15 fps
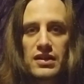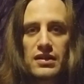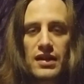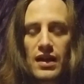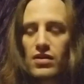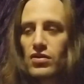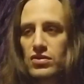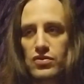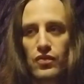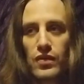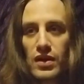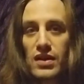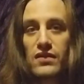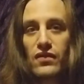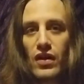That was
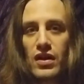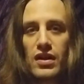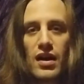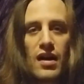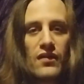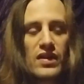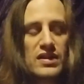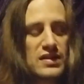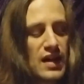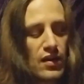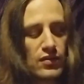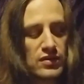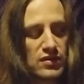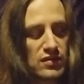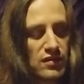really fucking obvious. I
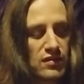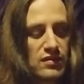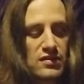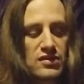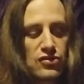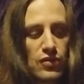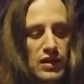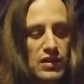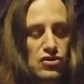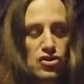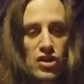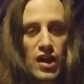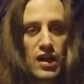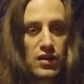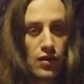was
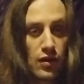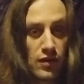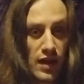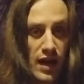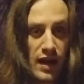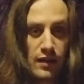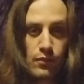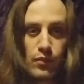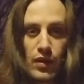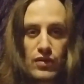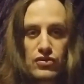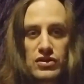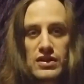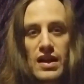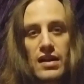screenshotting all that and
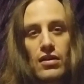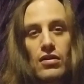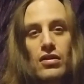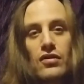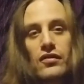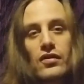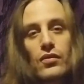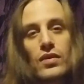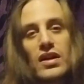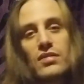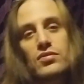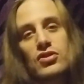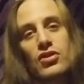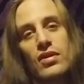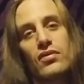posting that all over the web
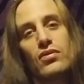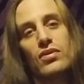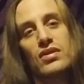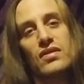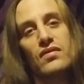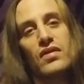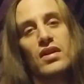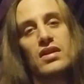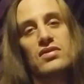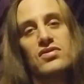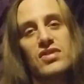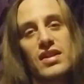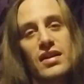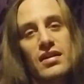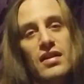so everyone could fucking
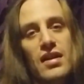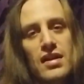see it.